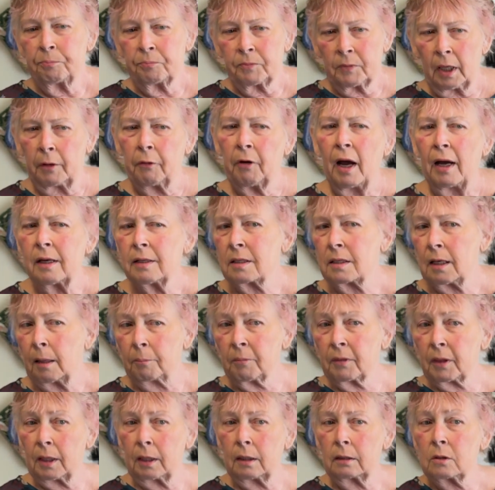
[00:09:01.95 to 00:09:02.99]
There are some
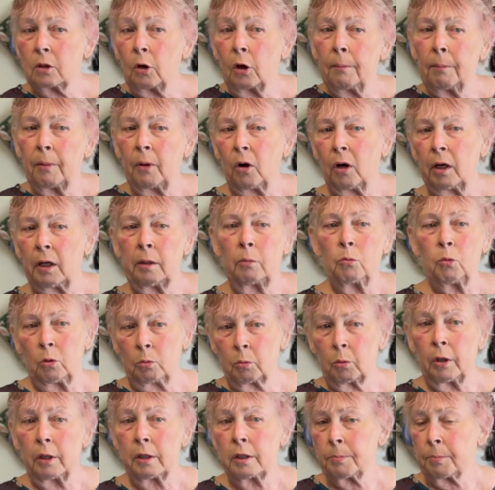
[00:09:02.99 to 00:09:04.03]
things I buy in
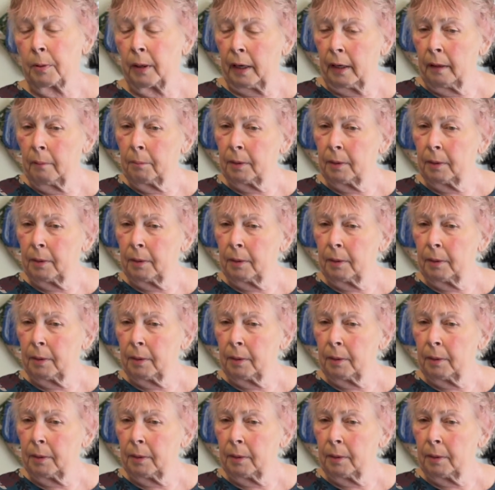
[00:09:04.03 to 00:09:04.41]
Woolworths brand